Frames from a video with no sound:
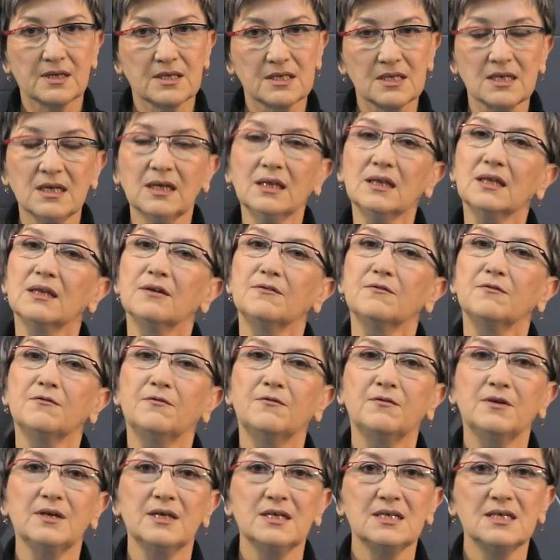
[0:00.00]
as a
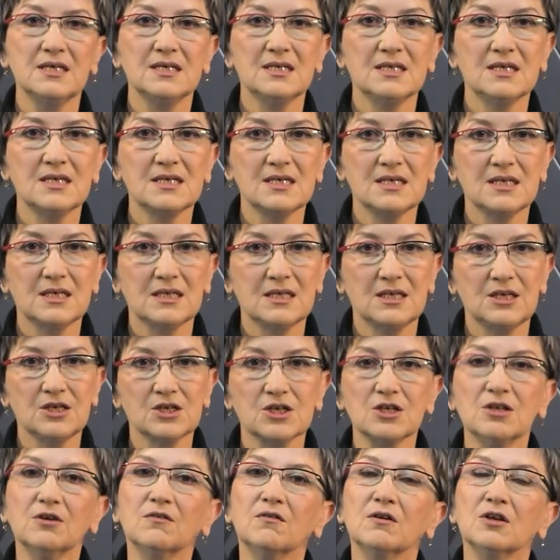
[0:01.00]
decimal, and that's